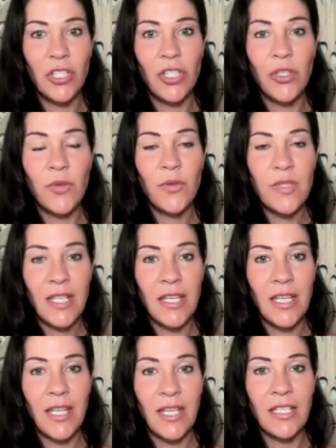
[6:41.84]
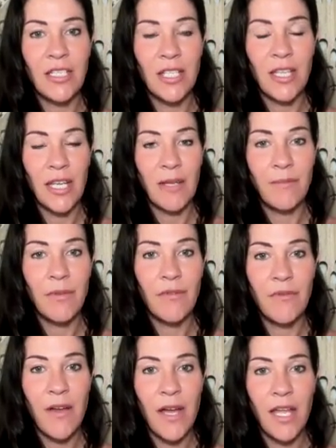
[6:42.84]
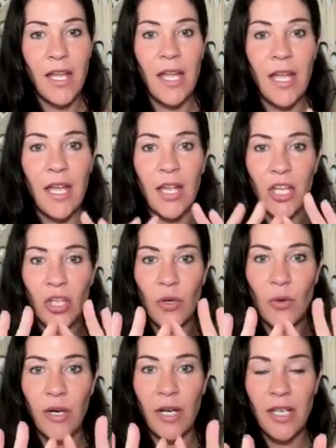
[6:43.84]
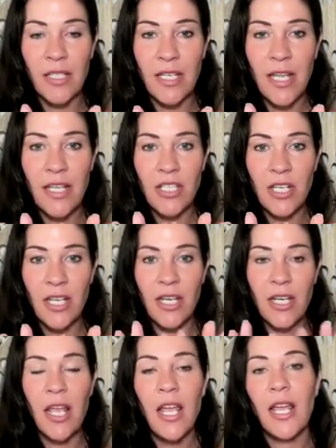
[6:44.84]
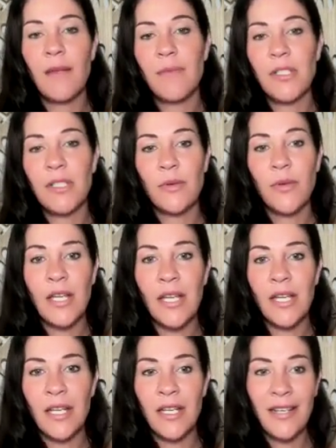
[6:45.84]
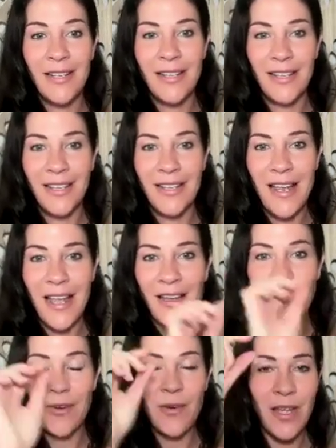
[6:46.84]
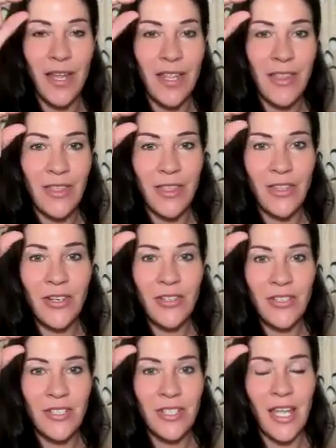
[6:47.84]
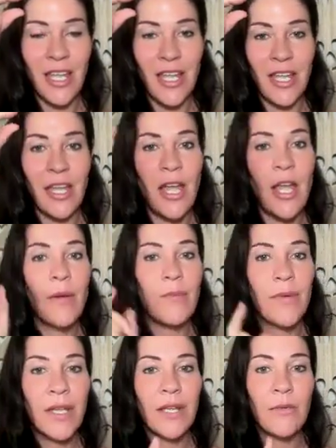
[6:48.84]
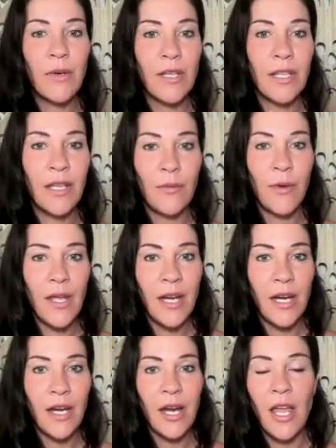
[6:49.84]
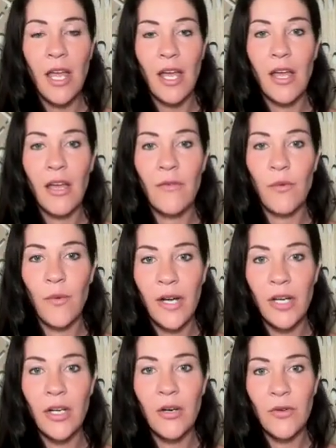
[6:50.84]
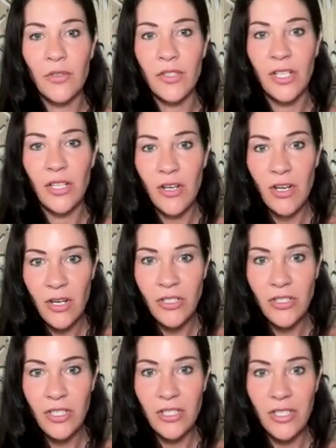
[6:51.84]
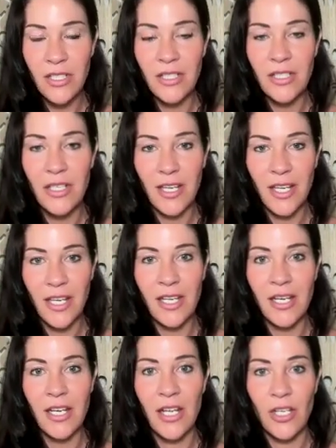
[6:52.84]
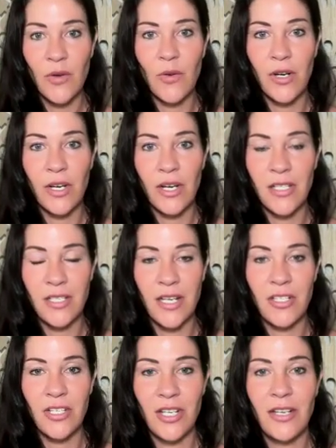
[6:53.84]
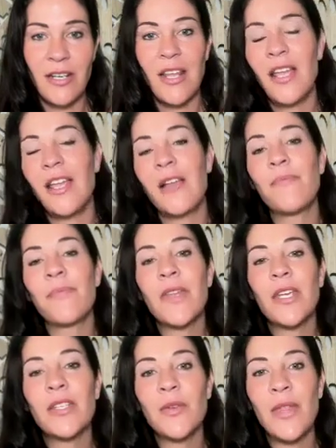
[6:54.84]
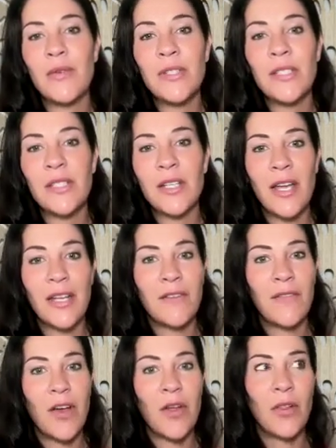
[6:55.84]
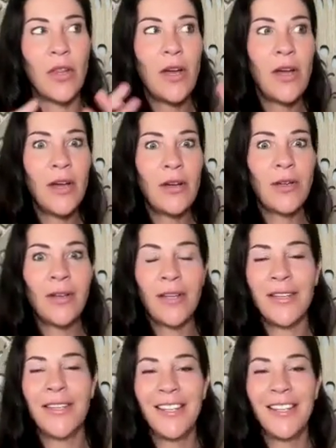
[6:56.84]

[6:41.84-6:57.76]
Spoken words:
using it to amplify your intention. And between now and Thursday, being really aware of where you're holding consciousness in your intention. So that was kind of a long